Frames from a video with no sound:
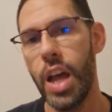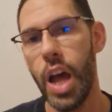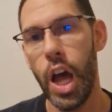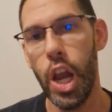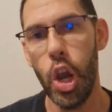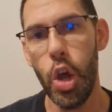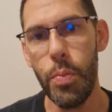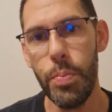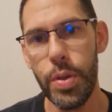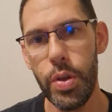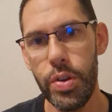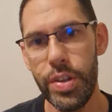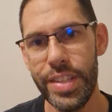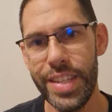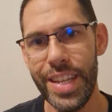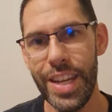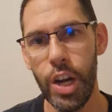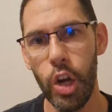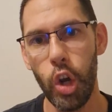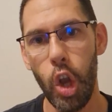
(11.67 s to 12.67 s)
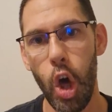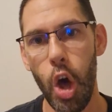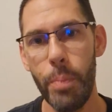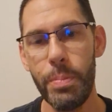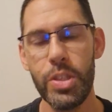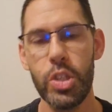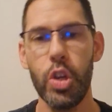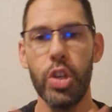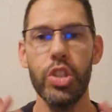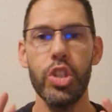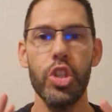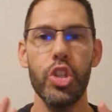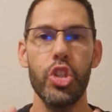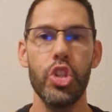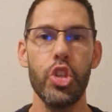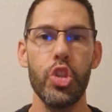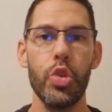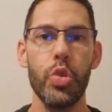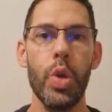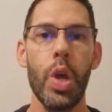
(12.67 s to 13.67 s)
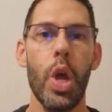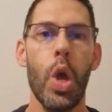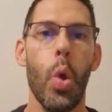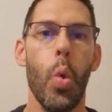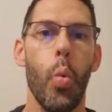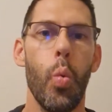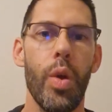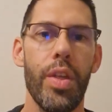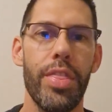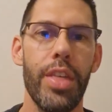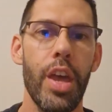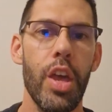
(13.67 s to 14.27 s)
A low purity alarm has got to do with